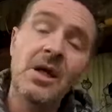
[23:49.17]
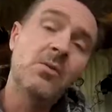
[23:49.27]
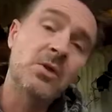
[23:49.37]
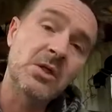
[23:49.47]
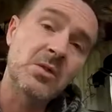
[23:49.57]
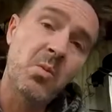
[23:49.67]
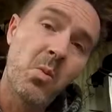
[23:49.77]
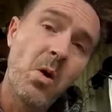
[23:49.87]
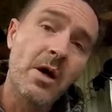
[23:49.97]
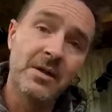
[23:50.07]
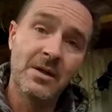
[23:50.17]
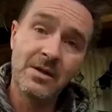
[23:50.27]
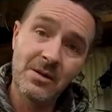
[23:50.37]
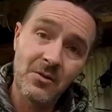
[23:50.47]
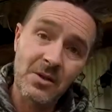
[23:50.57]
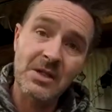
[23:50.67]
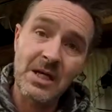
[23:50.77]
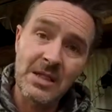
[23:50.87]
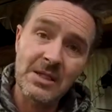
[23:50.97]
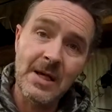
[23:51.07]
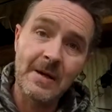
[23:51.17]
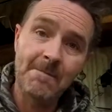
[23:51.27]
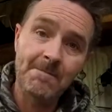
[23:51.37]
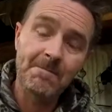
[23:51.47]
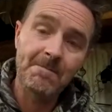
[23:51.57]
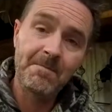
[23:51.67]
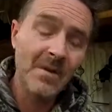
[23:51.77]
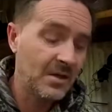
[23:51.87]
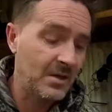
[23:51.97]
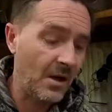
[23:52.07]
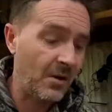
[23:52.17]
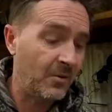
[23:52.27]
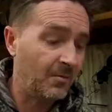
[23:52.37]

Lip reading: which is what Chris has done. So,